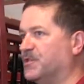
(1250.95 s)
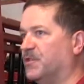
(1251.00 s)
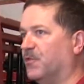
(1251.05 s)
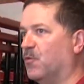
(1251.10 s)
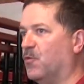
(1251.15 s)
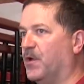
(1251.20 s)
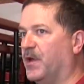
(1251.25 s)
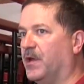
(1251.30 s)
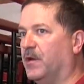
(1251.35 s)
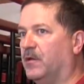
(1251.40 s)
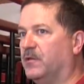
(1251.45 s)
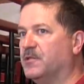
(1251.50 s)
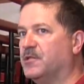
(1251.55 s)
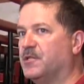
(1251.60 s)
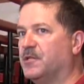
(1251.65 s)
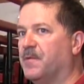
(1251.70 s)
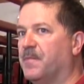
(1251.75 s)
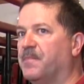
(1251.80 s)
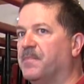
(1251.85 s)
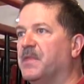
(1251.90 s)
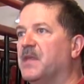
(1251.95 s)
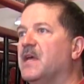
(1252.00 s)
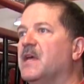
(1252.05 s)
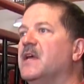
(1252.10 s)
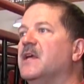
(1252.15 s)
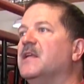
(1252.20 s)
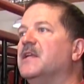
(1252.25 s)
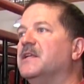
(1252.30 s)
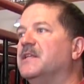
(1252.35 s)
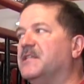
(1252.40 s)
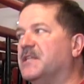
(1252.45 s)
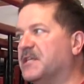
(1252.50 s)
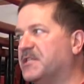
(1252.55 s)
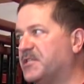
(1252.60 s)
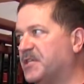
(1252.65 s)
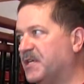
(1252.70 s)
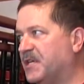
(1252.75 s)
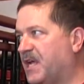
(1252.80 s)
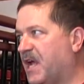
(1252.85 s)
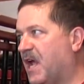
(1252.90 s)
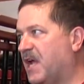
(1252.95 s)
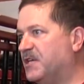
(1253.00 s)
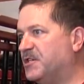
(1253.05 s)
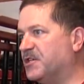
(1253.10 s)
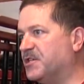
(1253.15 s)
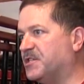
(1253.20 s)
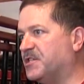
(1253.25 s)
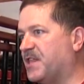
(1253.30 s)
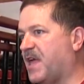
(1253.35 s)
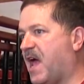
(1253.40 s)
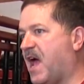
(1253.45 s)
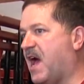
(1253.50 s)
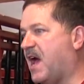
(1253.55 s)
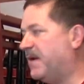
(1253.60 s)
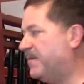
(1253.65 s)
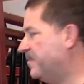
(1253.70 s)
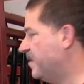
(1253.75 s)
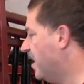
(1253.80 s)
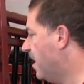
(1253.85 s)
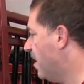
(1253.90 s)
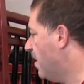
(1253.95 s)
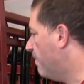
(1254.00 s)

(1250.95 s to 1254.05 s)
the wheels, disengages that,